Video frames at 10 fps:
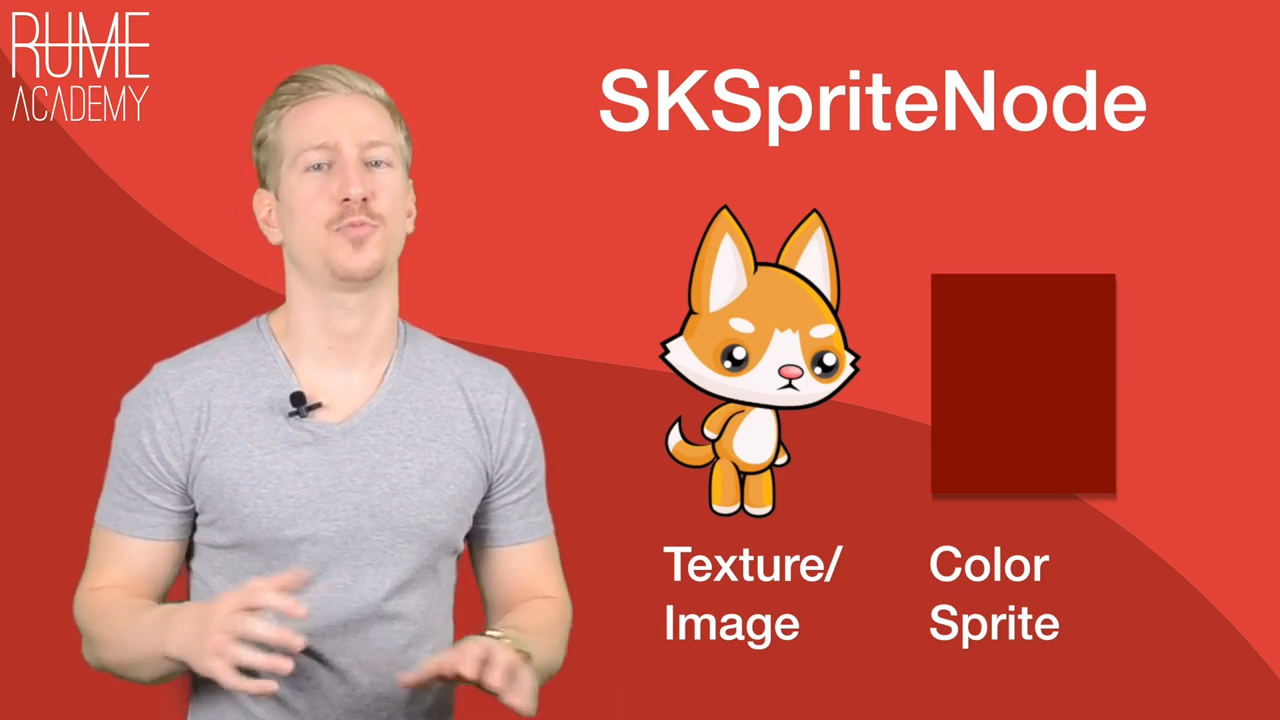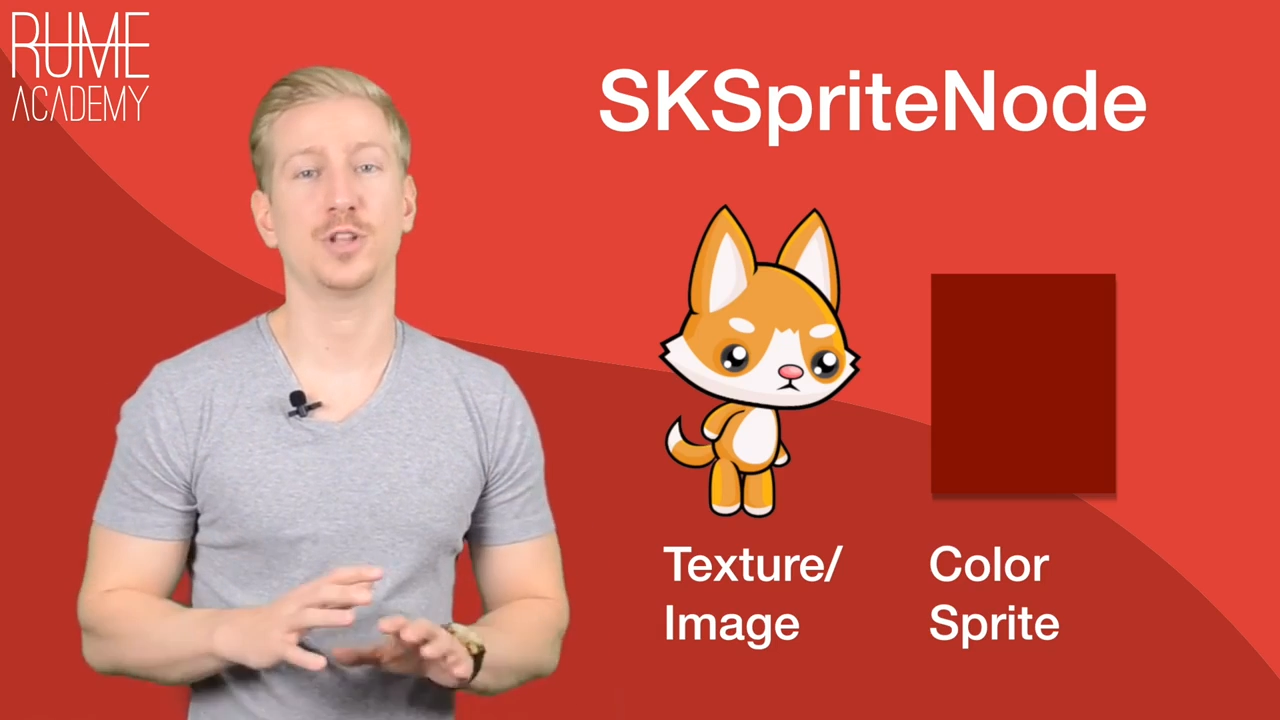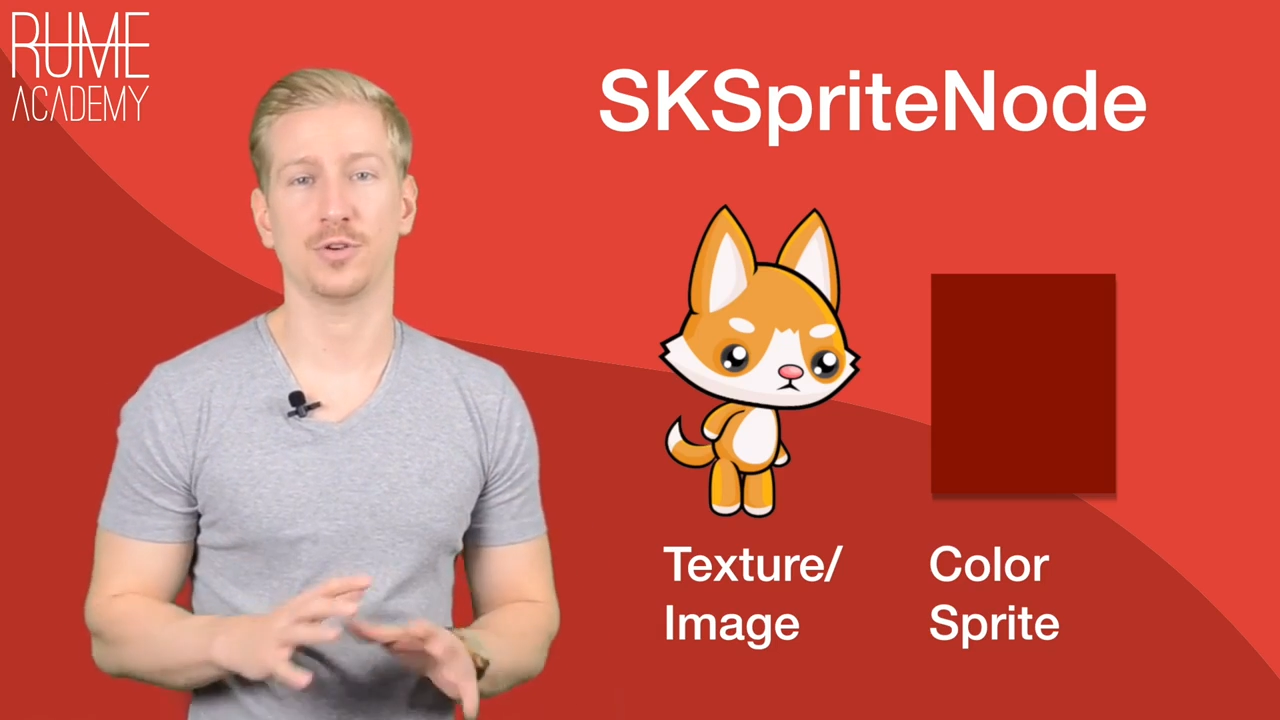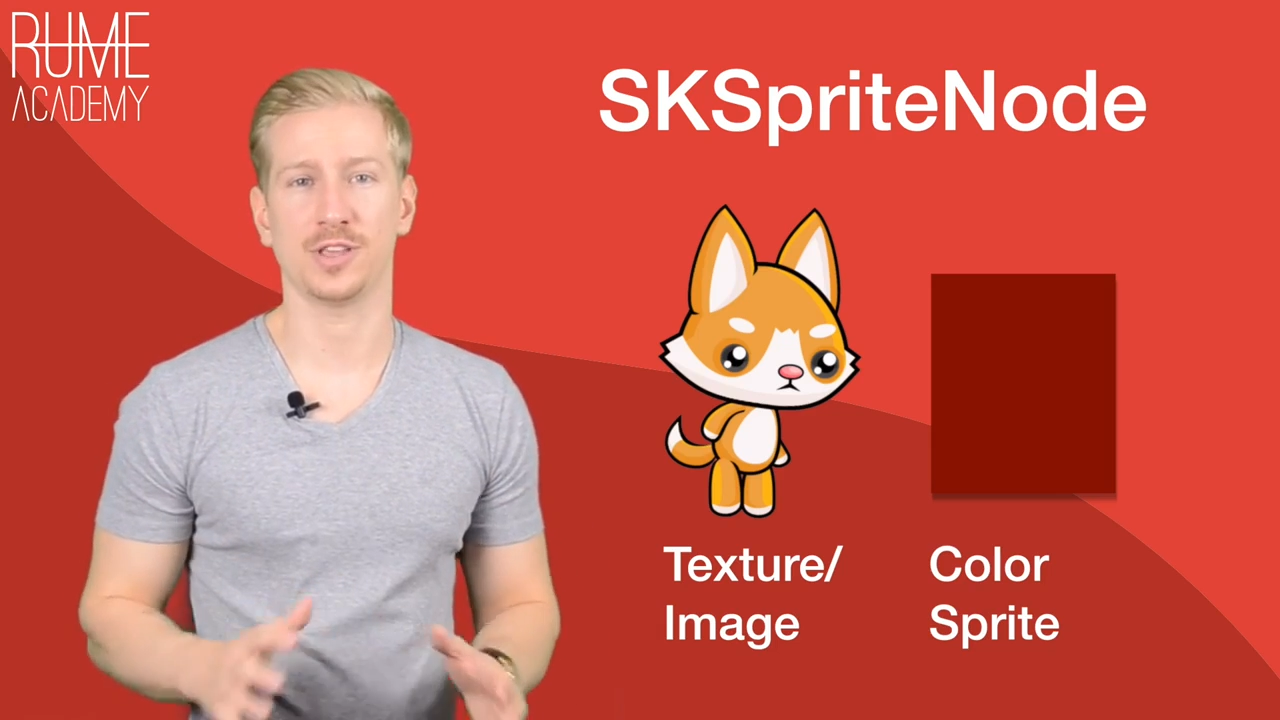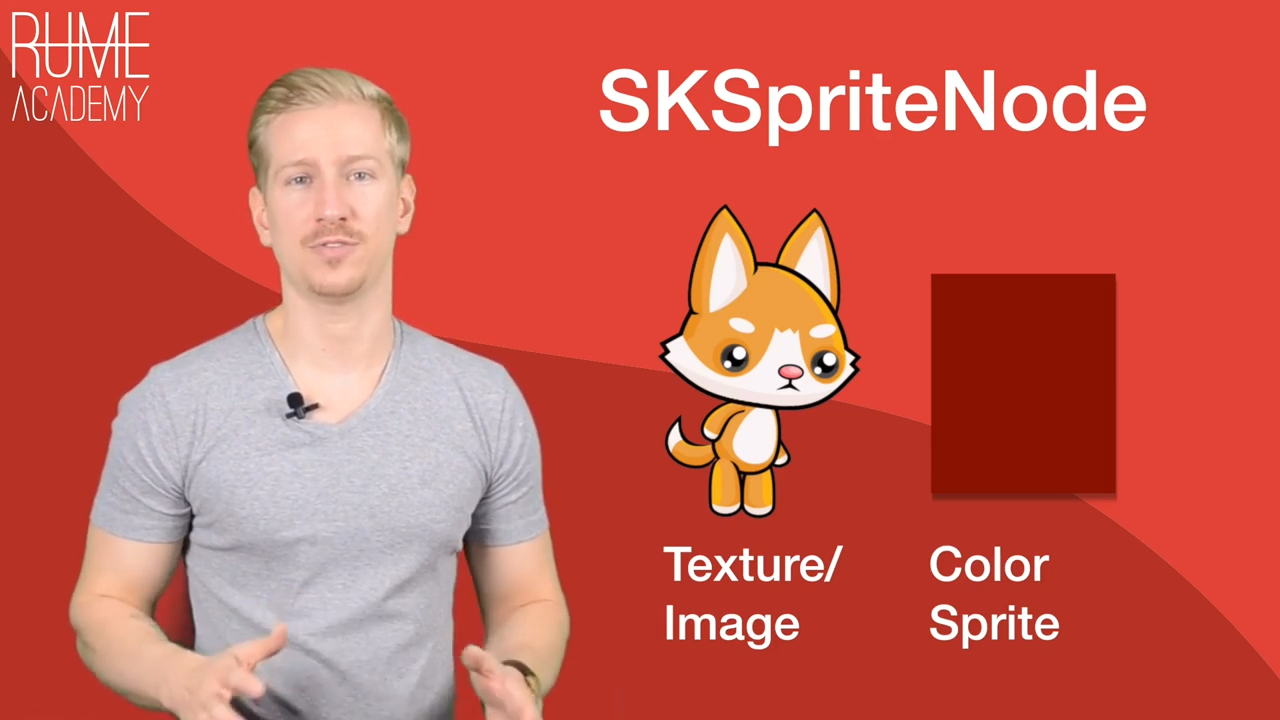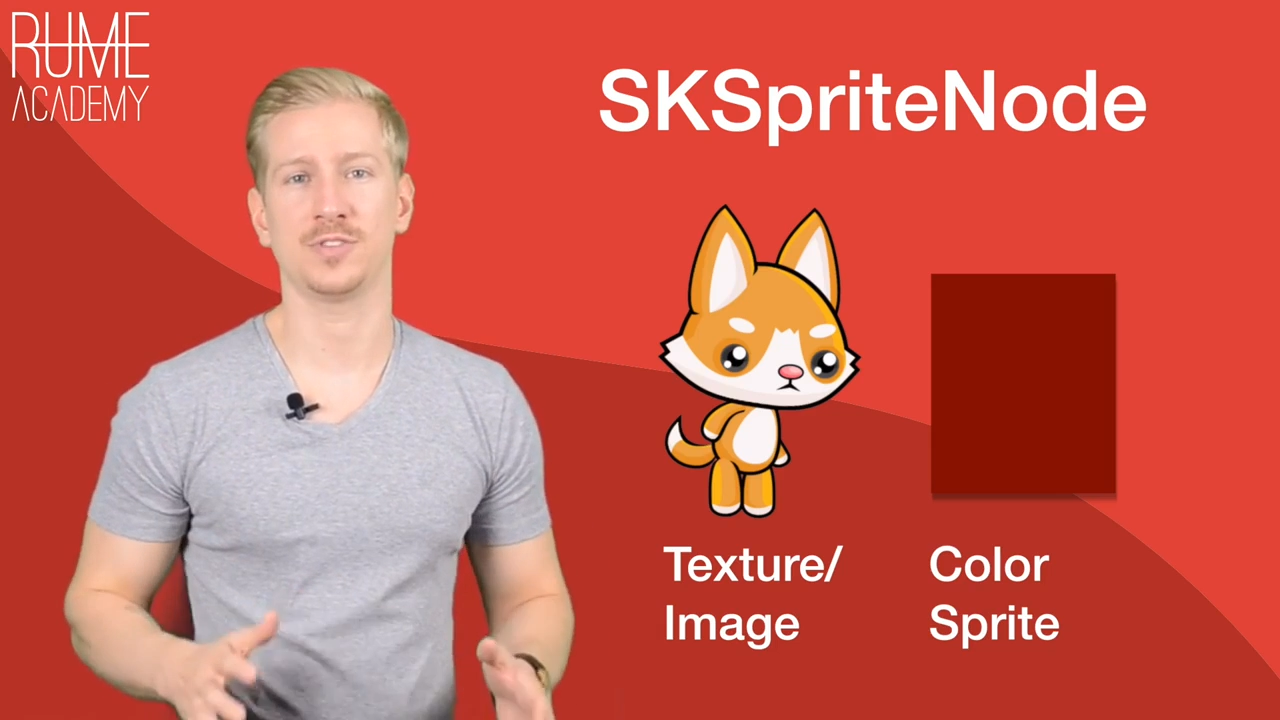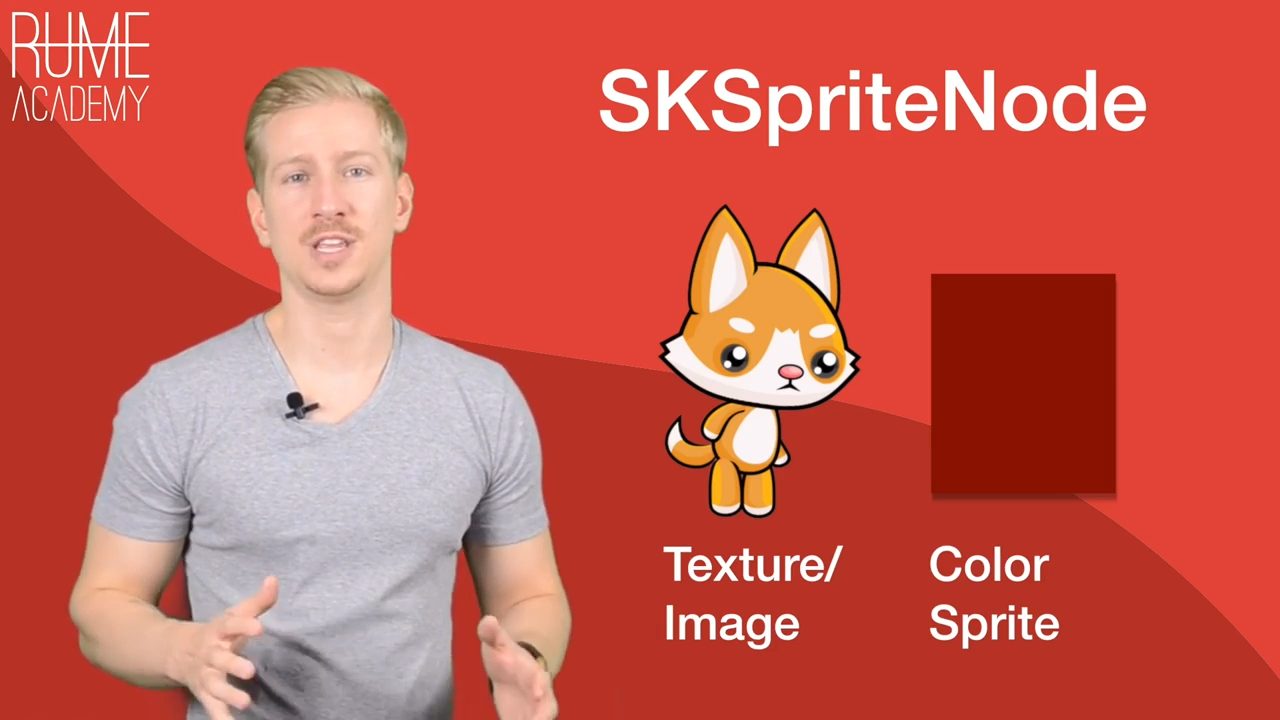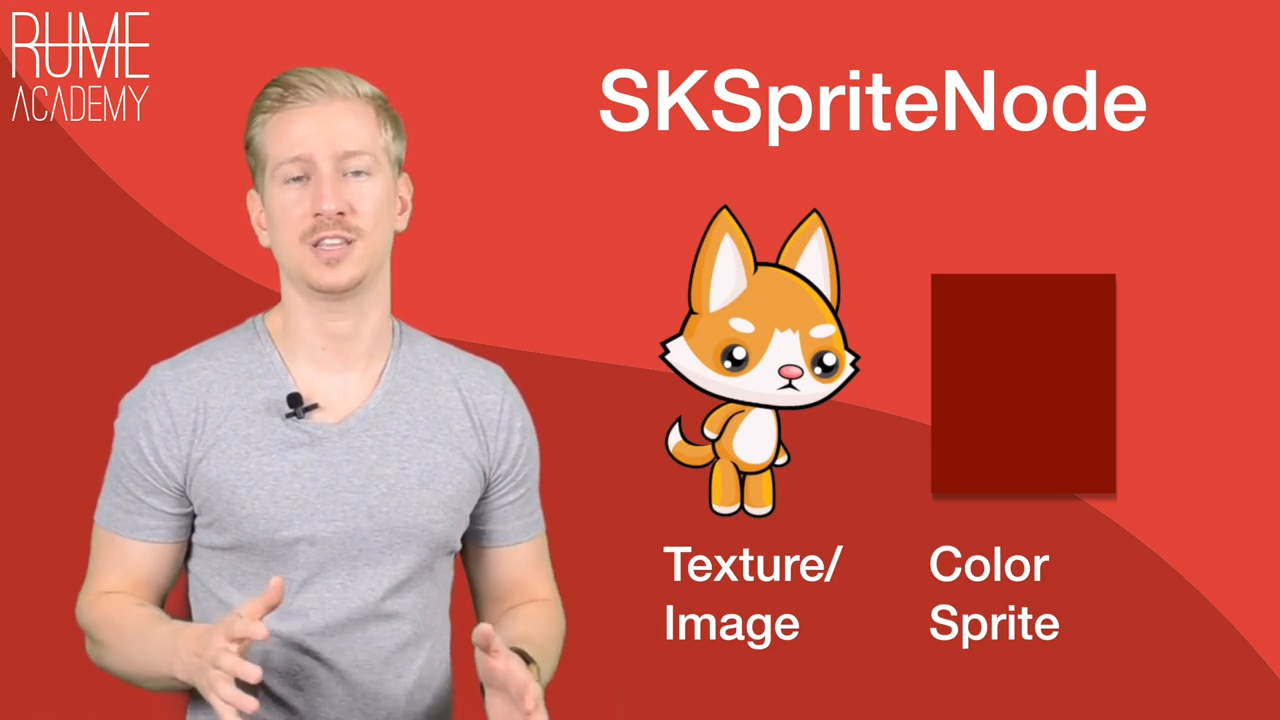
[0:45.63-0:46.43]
we don't even